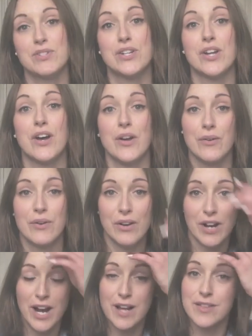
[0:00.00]
to know
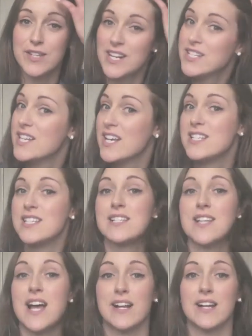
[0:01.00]
at the dentist
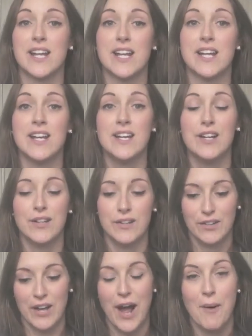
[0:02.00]
exactly
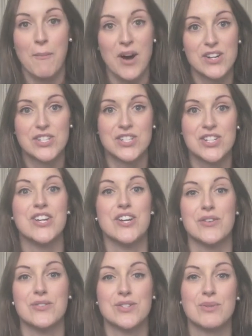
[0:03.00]
how much to
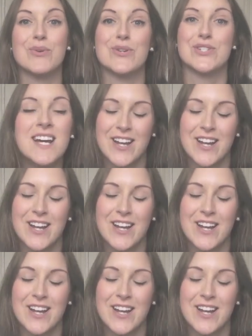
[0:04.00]
do to what tooth.